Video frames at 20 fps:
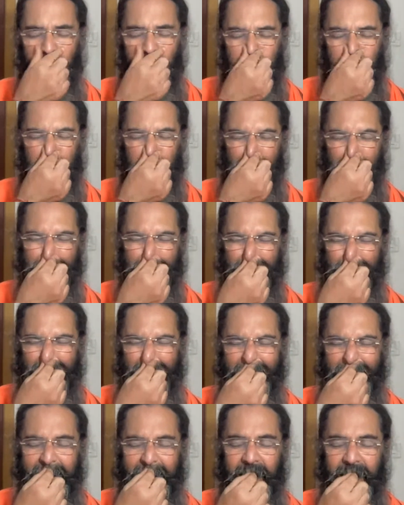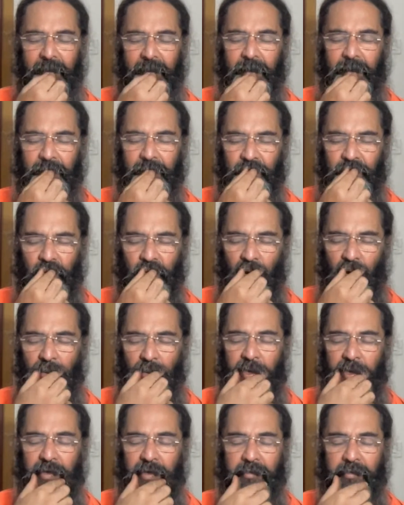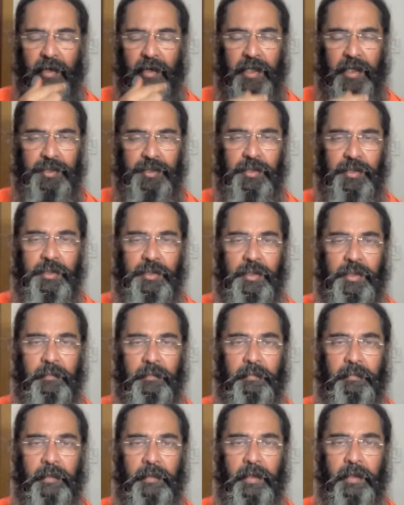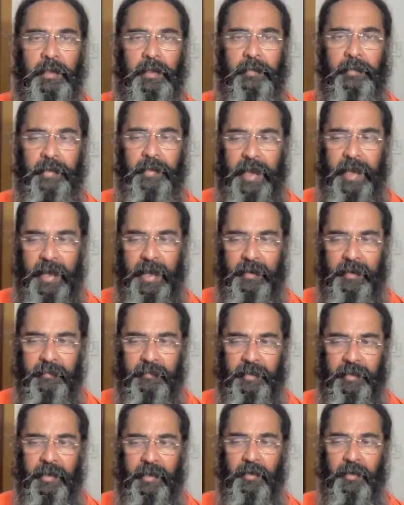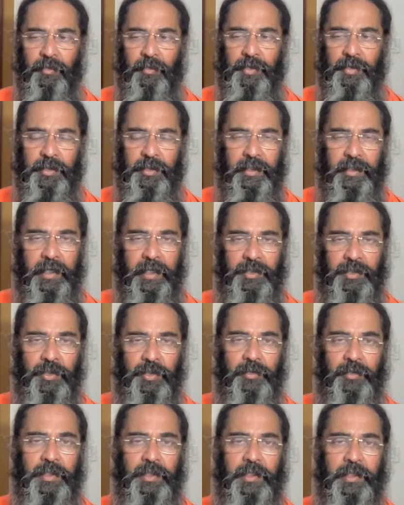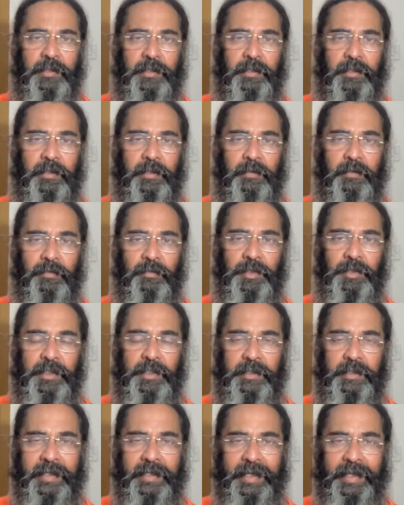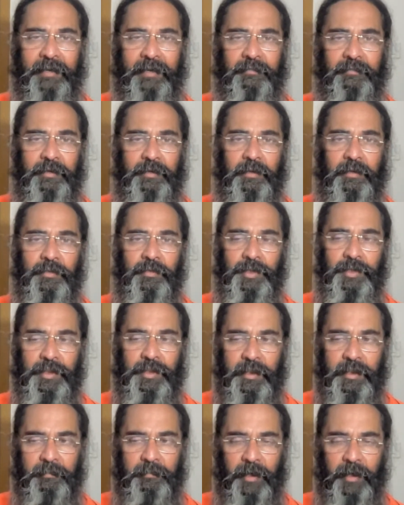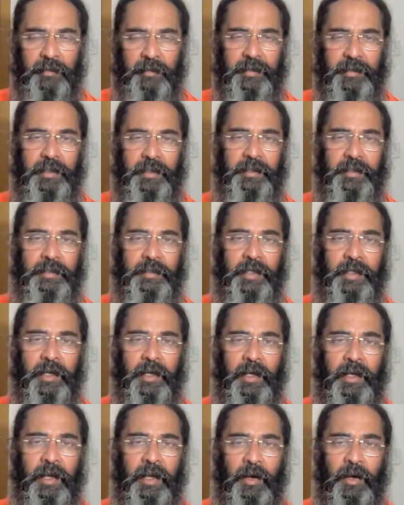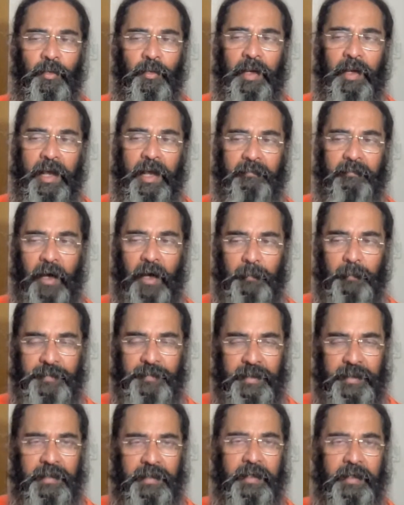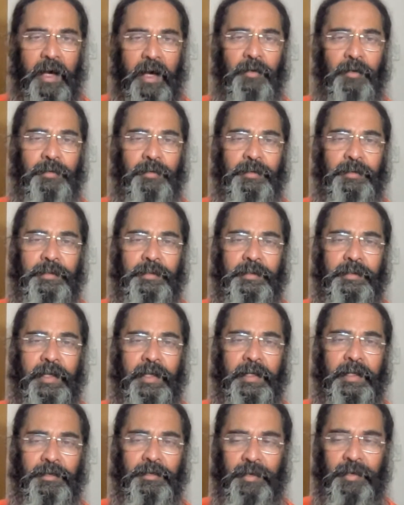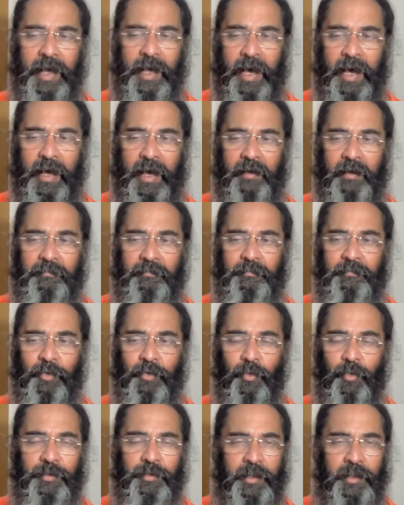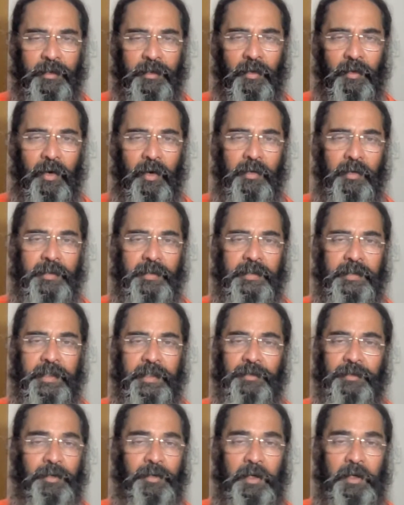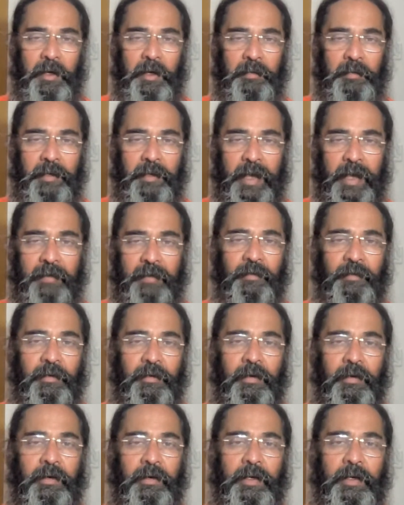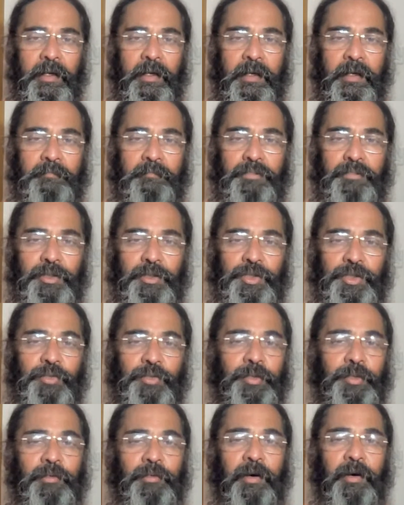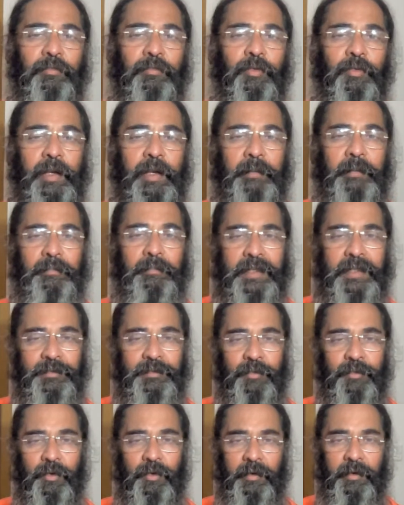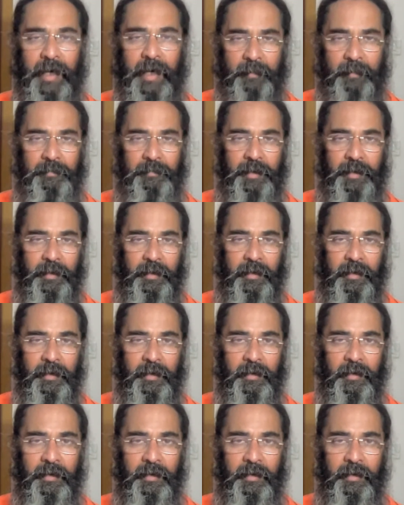whether it's a degree or a job or a relationship, anything which is an association, which is an event, which is a process, will have ups and downs, and you'd have pros and cons, and you cannot ever presume you are fully blissful or happy.